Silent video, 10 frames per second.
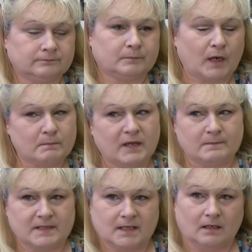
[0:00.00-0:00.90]
Barb, come
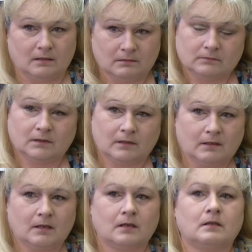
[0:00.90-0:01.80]
and sing.
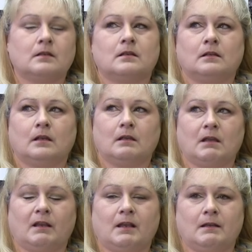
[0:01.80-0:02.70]

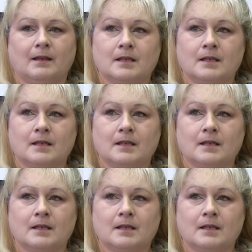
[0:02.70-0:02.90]
And